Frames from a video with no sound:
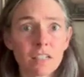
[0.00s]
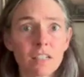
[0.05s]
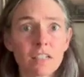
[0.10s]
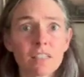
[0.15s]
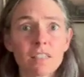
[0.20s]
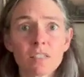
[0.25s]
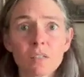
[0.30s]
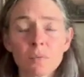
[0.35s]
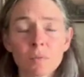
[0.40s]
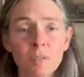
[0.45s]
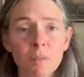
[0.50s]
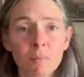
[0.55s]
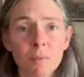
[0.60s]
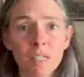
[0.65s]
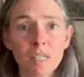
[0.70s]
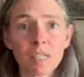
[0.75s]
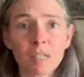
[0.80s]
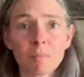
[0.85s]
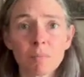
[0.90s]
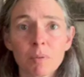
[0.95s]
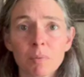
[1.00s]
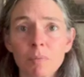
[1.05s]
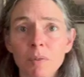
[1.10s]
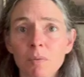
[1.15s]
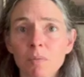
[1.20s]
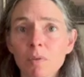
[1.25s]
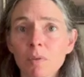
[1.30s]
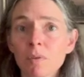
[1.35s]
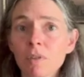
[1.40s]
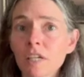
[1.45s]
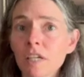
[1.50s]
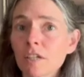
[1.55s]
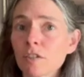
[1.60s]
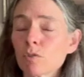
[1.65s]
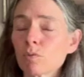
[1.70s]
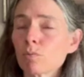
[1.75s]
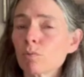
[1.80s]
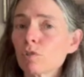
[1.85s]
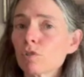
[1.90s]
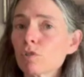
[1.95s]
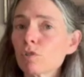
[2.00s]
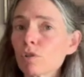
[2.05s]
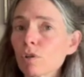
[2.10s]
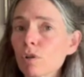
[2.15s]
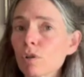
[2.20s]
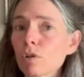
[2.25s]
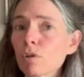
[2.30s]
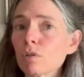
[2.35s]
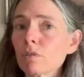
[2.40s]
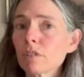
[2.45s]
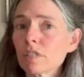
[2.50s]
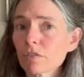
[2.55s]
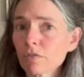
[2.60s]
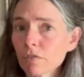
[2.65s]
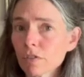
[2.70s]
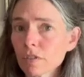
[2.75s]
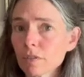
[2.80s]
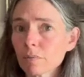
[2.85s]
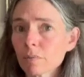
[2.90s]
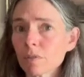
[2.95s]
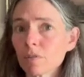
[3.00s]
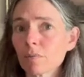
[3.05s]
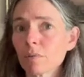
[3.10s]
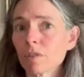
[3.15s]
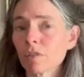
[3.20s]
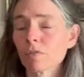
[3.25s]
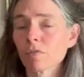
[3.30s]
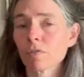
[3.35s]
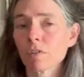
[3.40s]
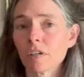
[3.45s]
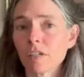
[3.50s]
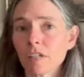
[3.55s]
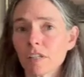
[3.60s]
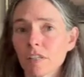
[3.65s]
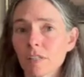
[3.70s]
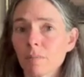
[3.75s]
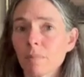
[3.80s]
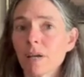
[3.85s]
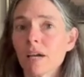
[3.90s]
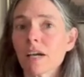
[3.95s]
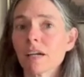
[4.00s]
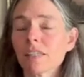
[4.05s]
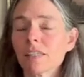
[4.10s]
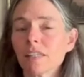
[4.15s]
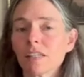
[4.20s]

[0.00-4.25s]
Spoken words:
I still want to make it, but my row gauge was so different between the front and the back